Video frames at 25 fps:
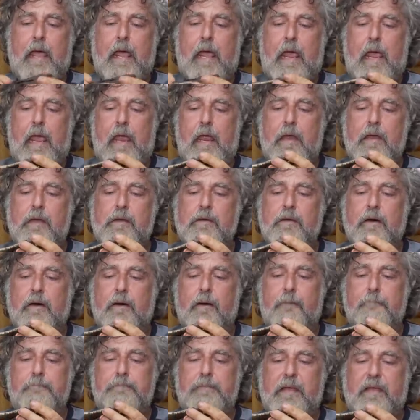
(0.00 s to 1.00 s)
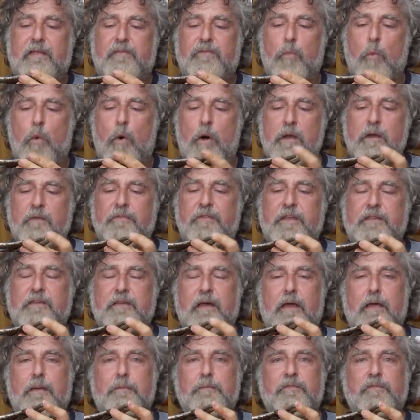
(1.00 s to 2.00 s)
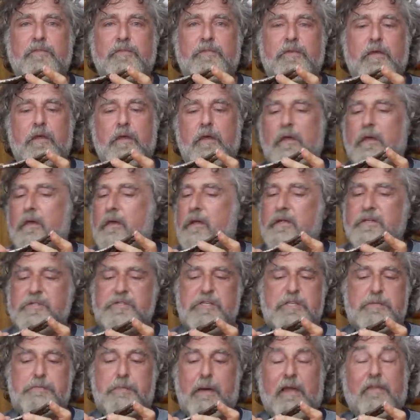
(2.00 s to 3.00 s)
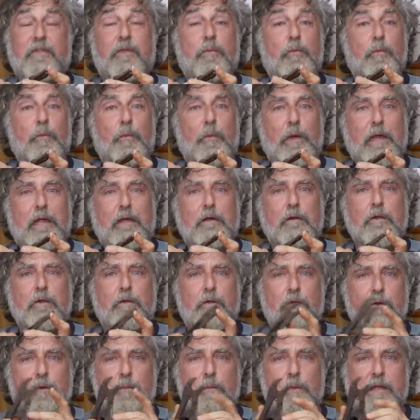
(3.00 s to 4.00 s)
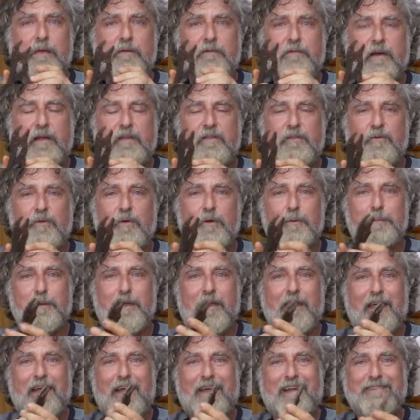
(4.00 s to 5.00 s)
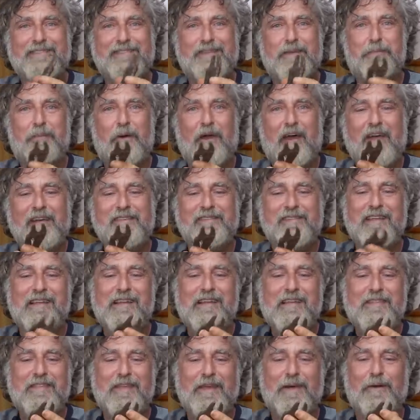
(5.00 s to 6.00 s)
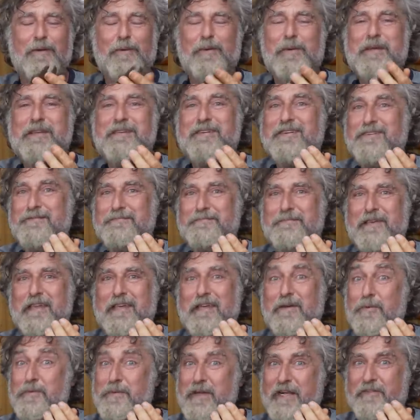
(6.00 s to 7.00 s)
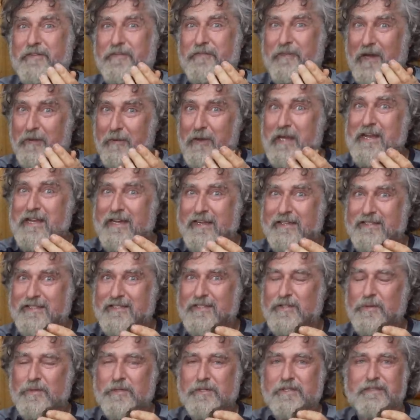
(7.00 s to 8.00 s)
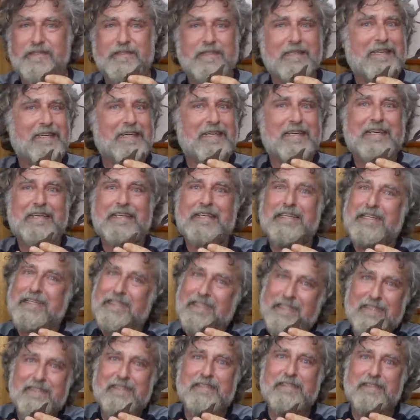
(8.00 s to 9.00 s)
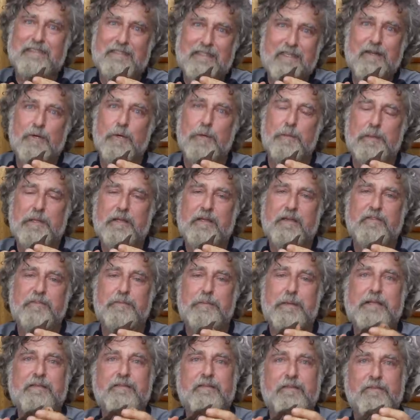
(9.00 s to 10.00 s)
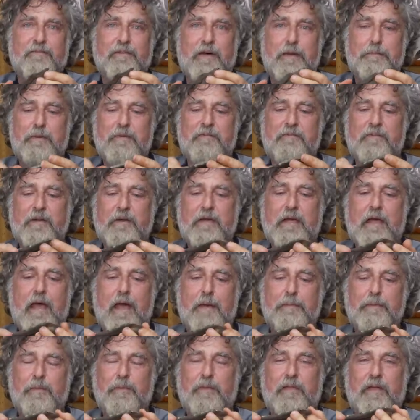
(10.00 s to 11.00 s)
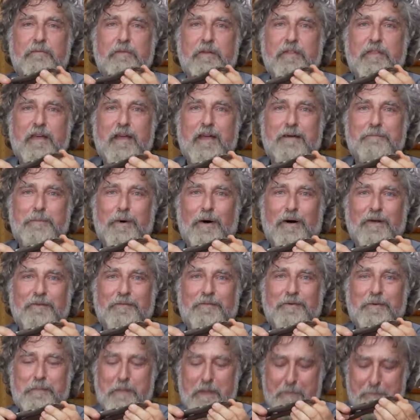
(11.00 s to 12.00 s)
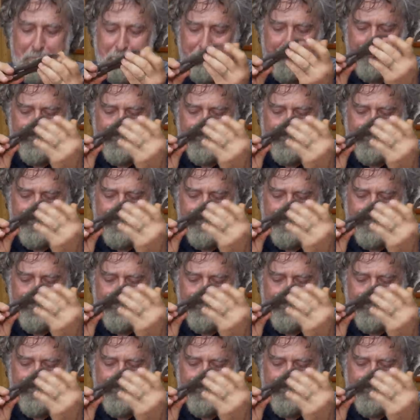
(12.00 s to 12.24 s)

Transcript: And um, it's one of the times just buy the real Irwin vice grip. And surprisingly, the Irwin company, who makes very nice tools, isn't terribly expensive. I've been very happy with everything I bought from them.